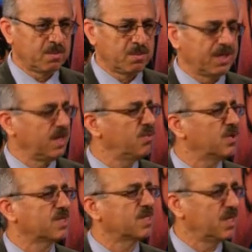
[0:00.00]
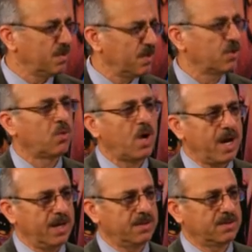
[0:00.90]
but he was keeping
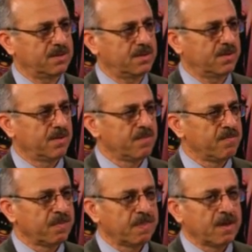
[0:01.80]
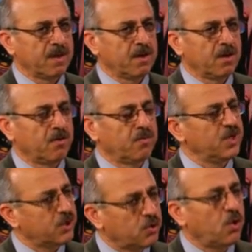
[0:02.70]
quiet.
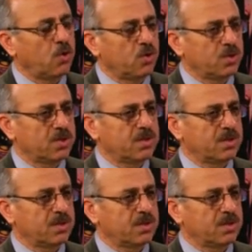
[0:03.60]
We thought